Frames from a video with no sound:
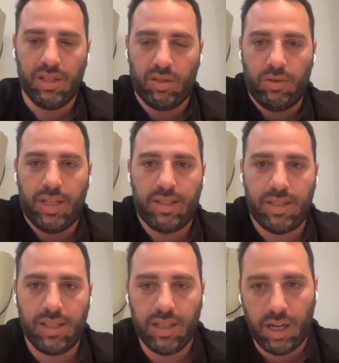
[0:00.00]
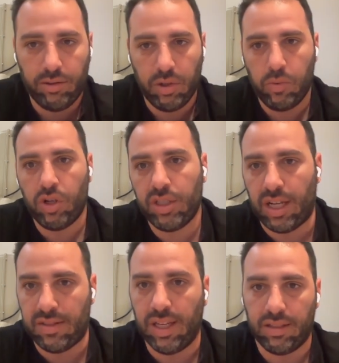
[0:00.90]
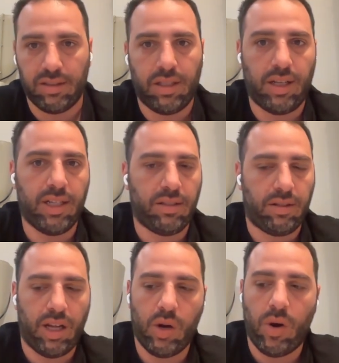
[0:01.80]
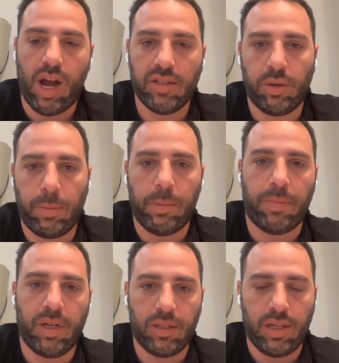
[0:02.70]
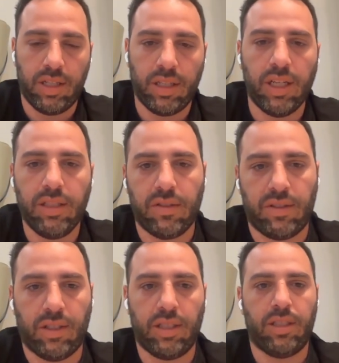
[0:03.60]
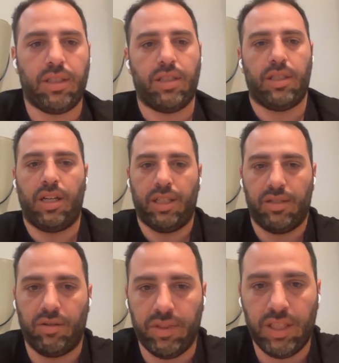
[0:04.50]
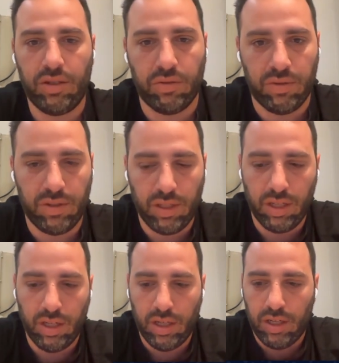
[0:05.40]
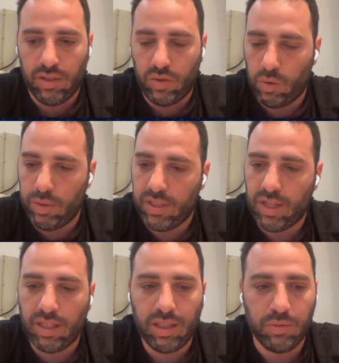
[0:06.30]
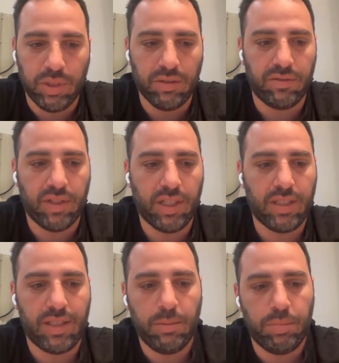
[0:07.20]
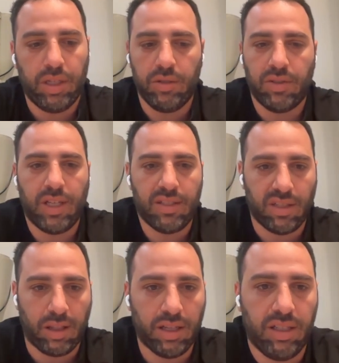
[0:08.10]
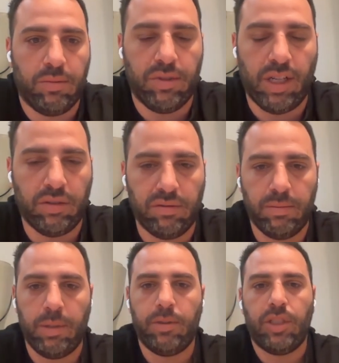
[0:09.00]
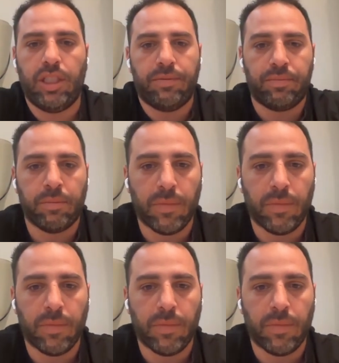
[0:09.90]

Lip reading: So let's see how the world does that, right? How other people in the industry are resolving issues. So we started with a very simple use case. I think it was out of memory.